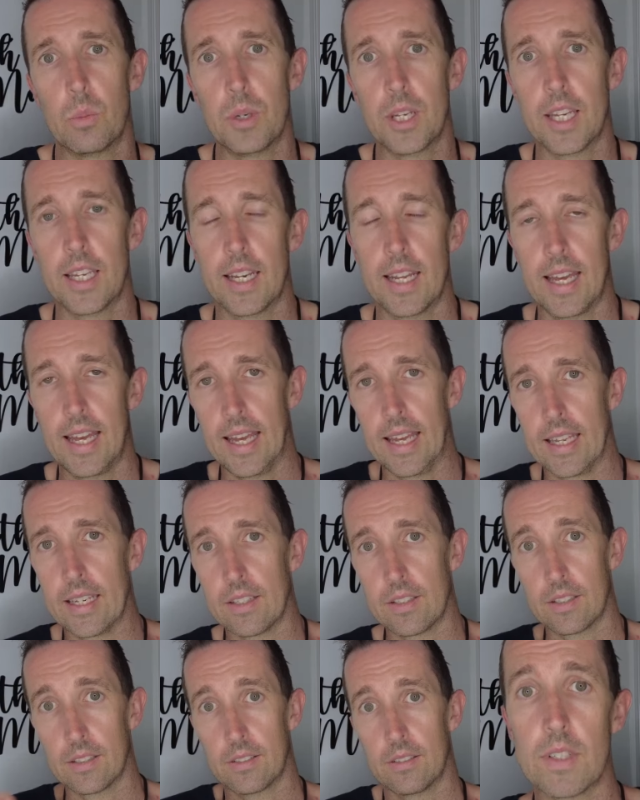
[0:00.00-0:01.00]
bit
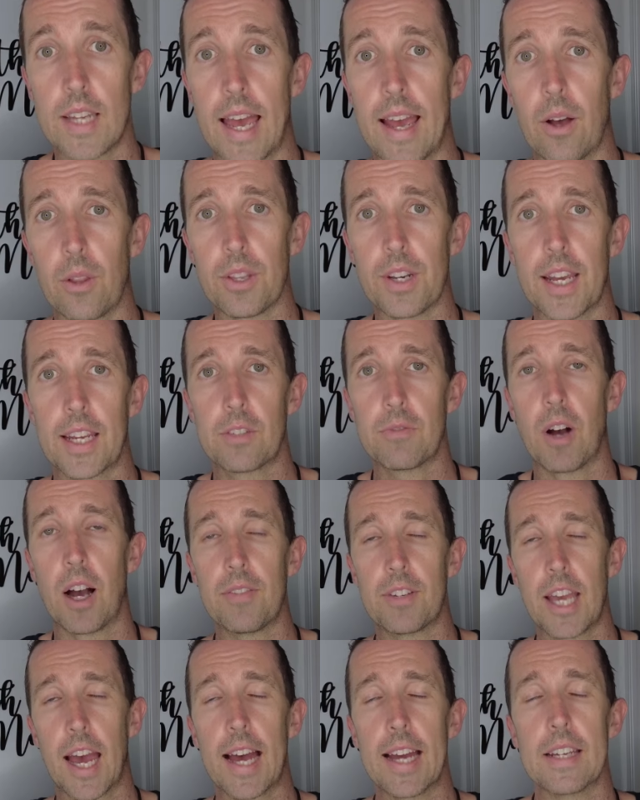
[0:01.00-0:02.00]
and nail the next
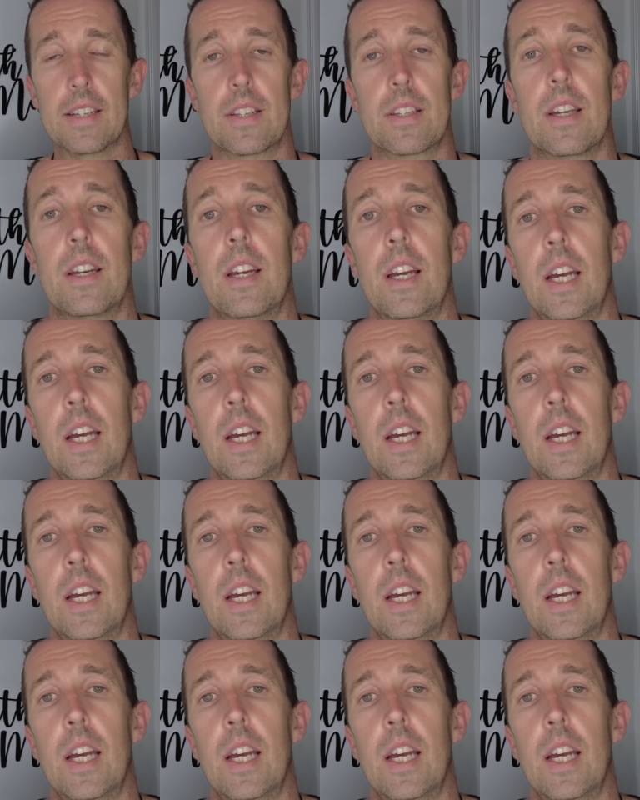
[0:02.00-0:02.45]
5Ks.